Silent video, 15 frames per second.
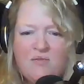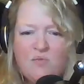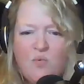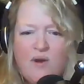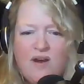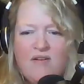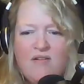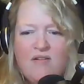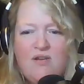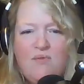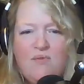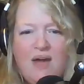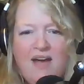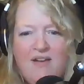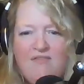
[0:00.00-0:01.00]
and where
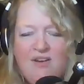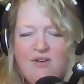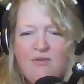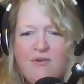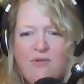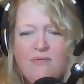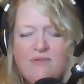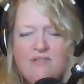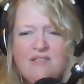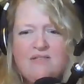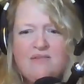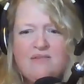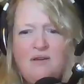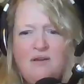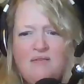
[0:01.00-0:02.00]
you have your
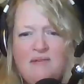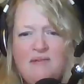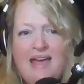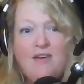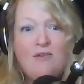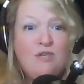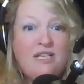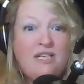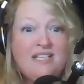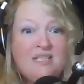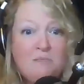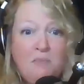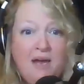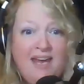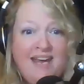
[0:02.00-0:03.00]
energy
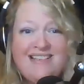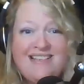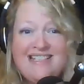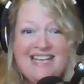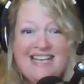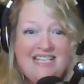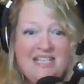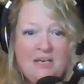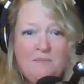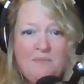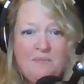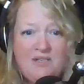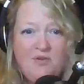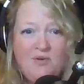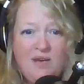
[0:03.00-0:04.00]
spikes and
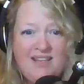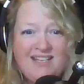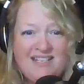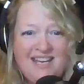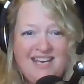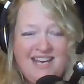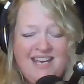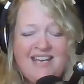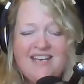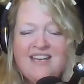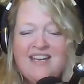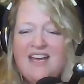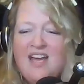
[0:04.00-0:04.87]
dips during the day.